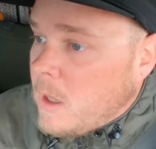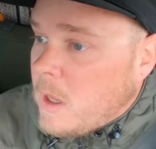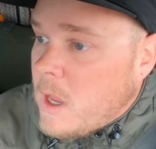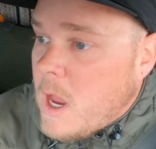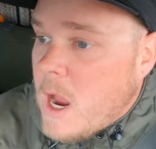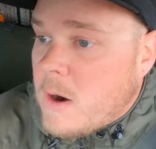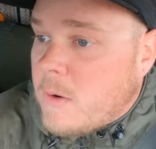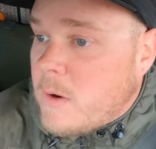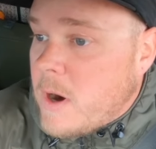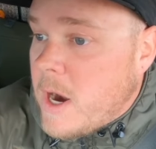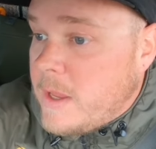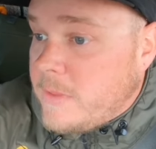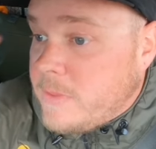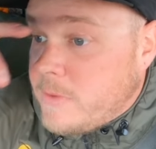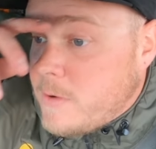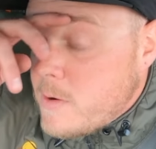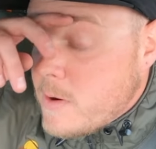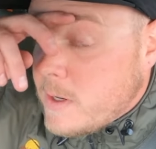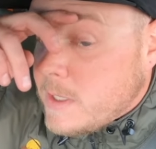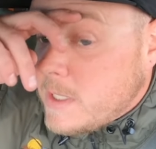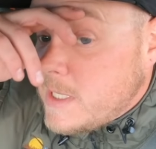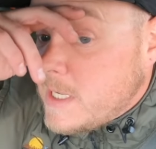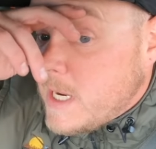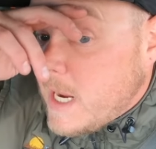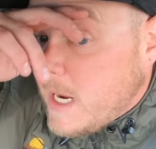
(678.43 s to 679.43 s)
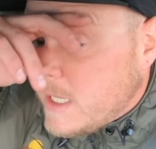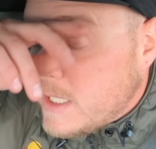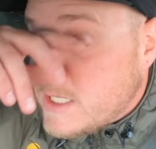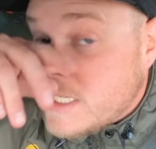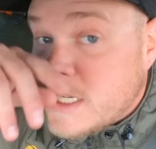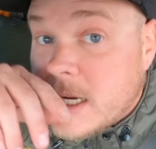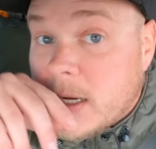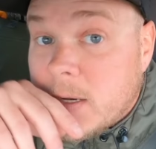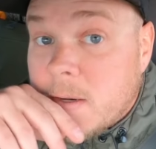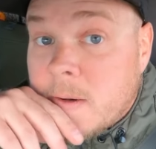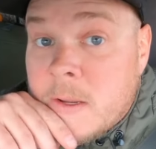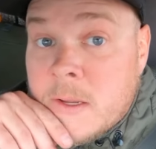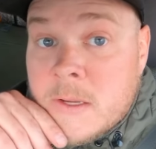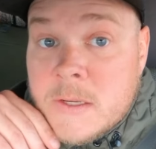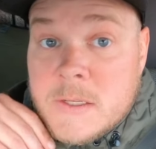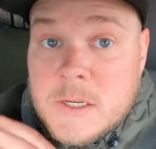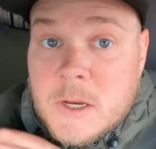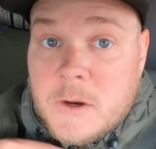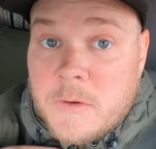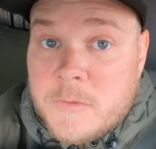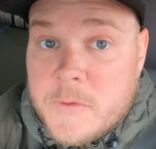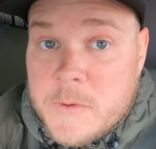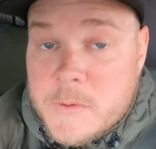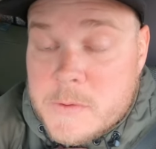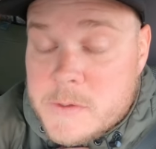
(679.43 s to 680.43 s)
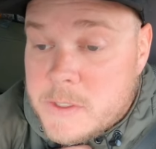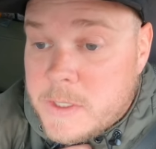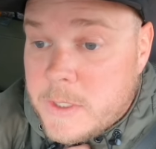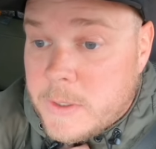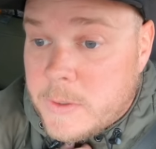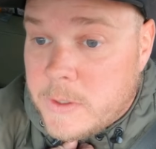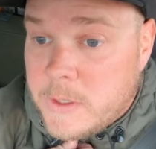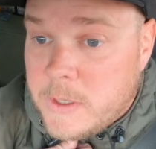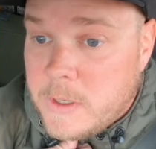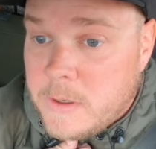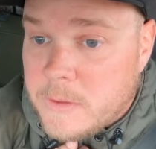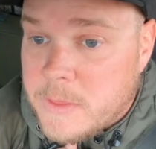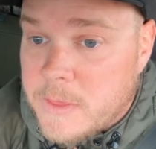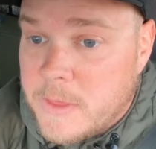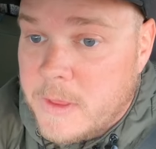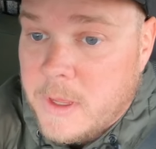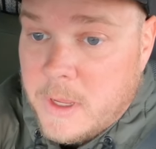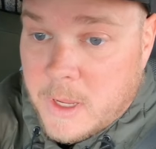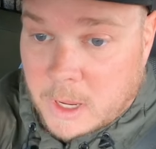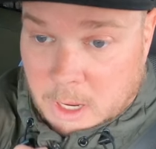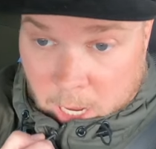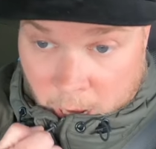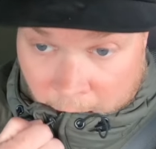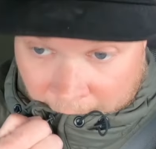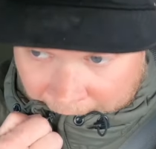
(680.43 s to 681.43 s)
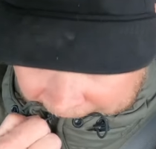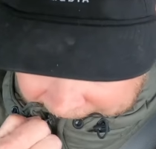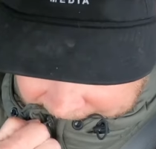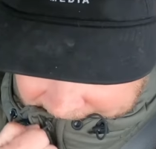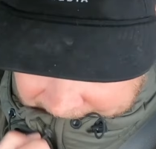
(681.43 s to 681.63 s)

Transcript: Got right through a section. Sophie was doing her thing.